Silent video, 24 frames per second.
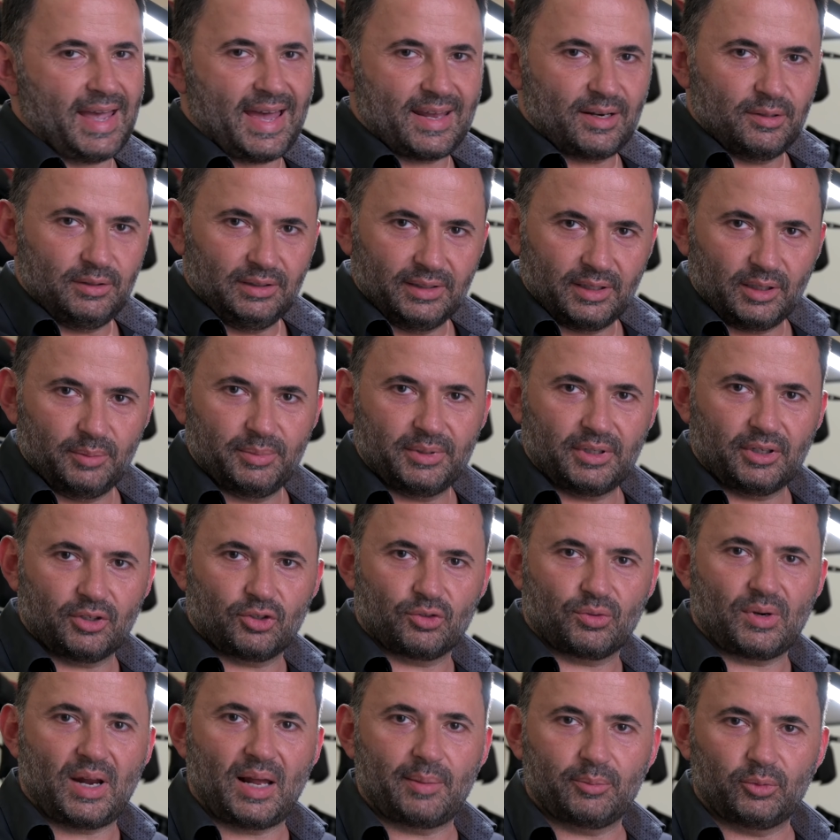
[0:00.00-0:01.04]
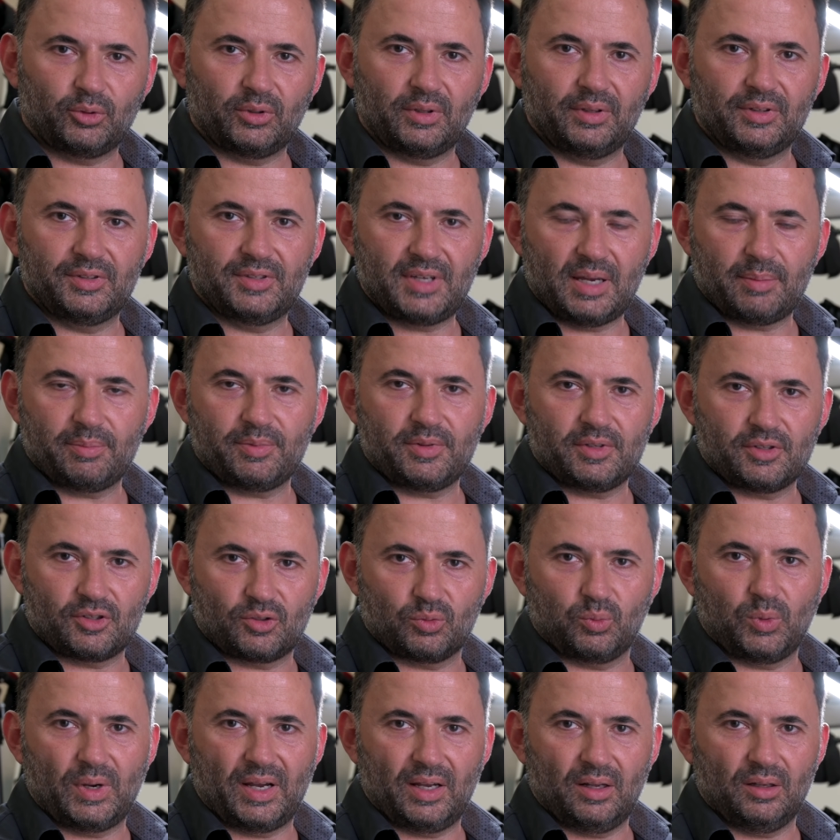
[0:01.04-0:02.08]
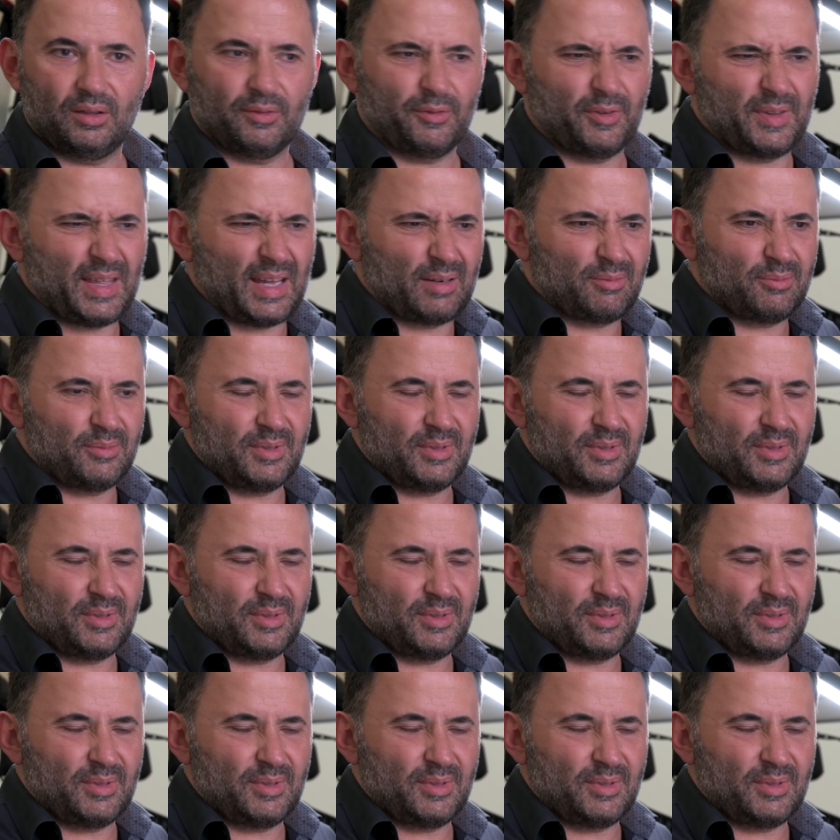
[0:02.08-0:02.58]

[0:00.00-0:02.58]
add a little bit of drama and depth as well for that